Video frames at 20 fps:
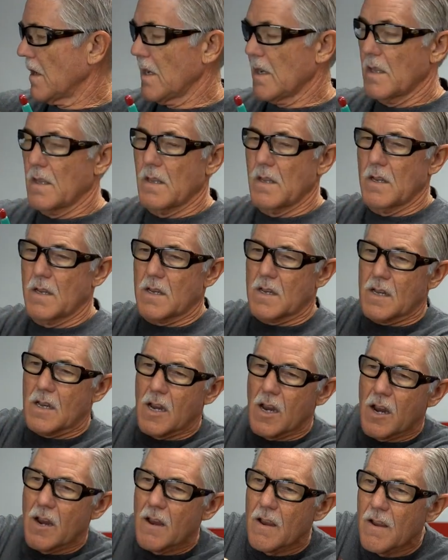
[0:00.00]
getting
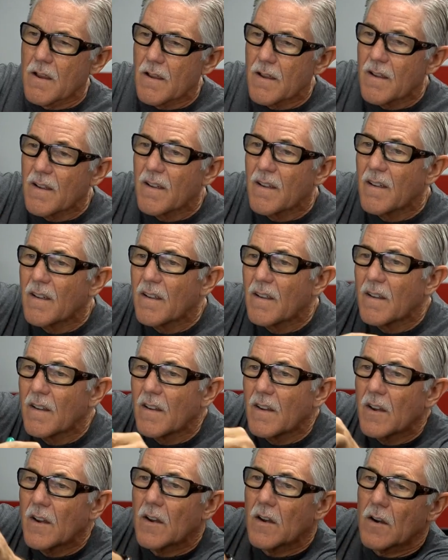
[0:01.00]
this
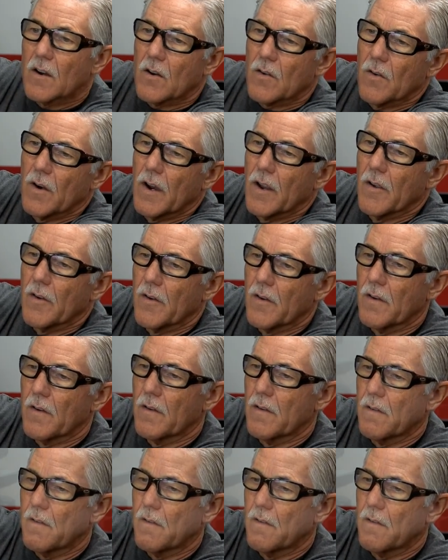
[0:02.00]
crown.